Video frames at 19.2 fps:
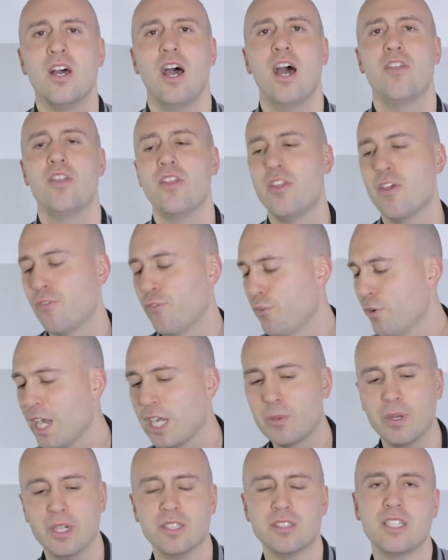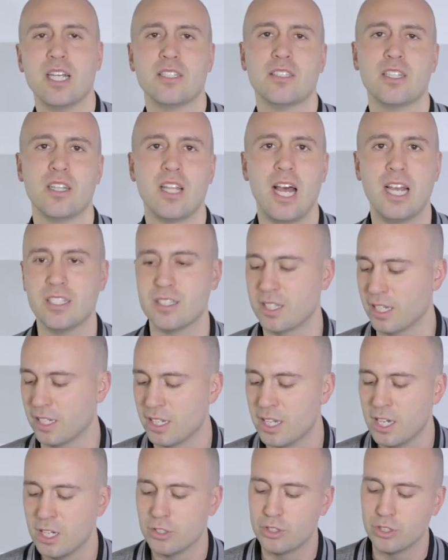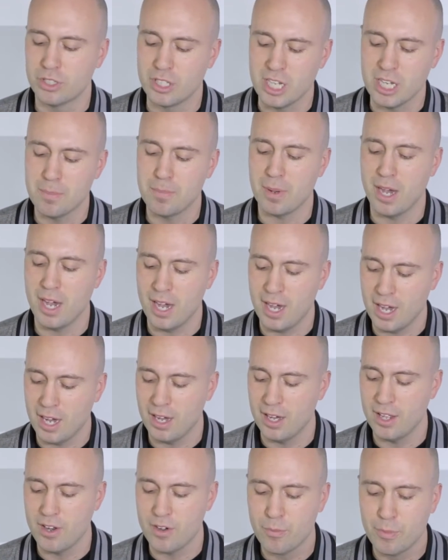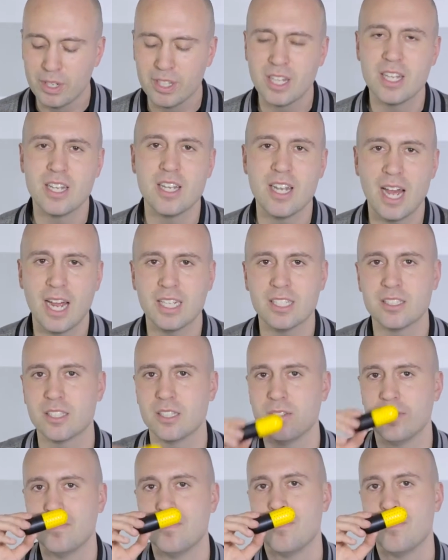And then the fragrance, that's the last thing, to keep a really nice